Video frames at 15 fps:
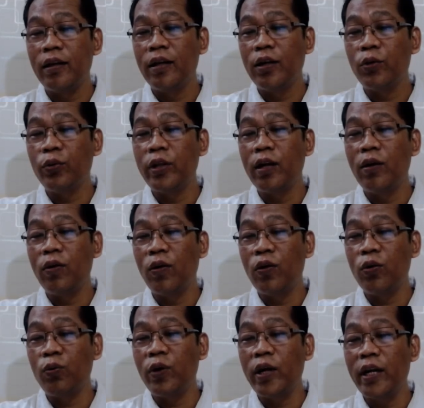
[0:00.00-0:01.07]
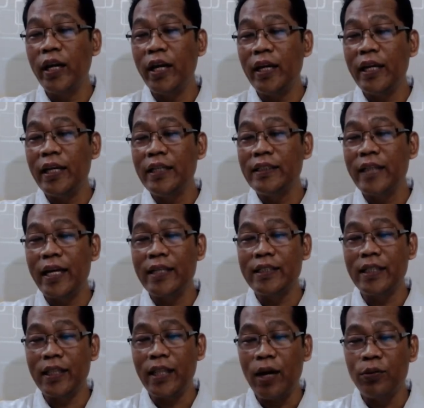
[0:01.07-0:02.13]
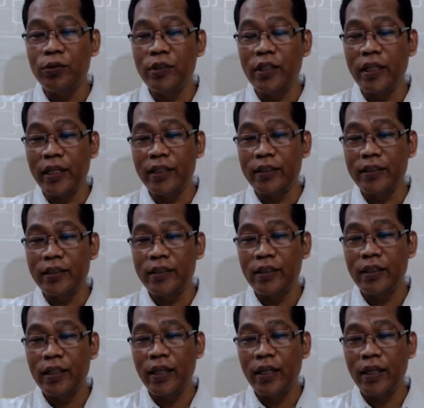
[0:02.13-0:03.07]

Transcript: with the Lord one day is as 1,000 years,